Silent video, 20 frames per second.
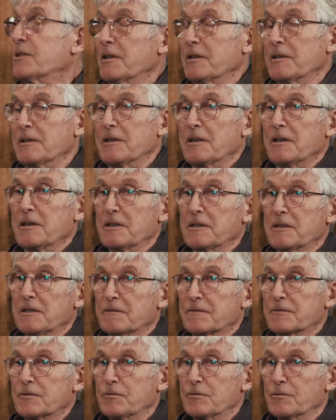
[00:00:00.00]
And
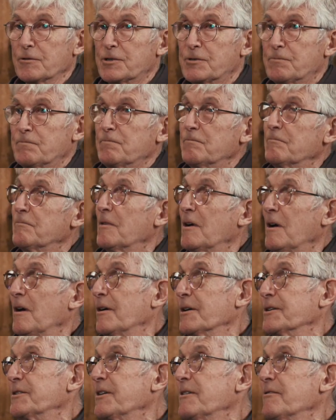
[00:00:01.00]
of course
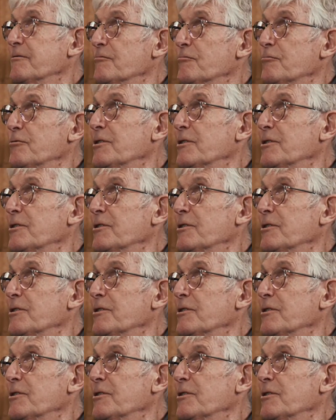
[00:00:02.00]
I didn't